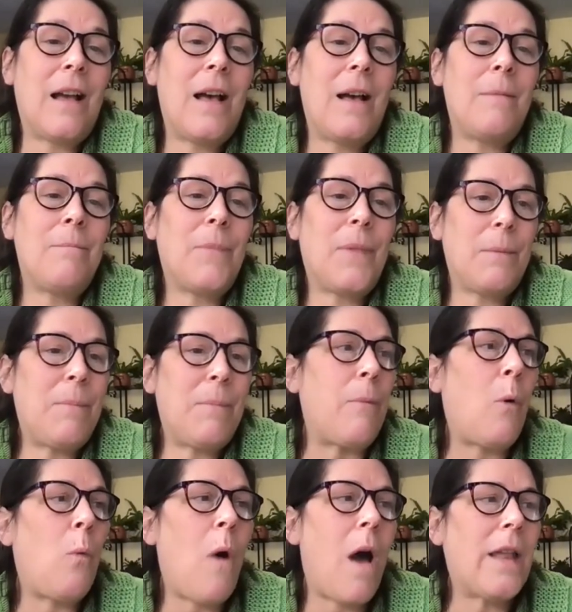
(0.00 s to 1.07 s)
Um,
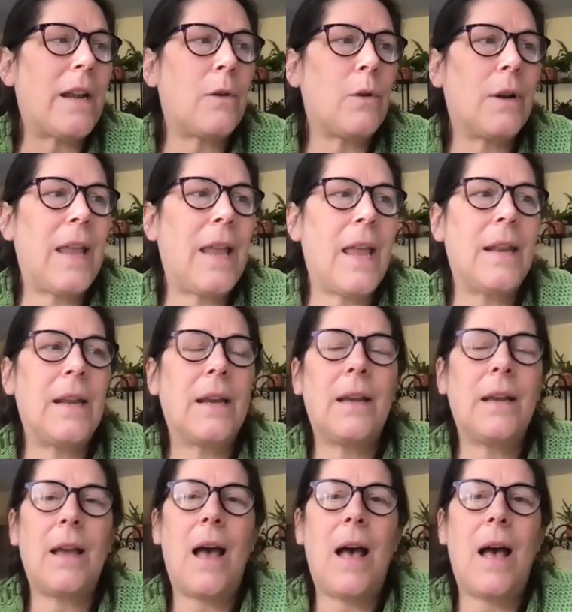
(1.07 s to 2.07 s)
people wanted organic.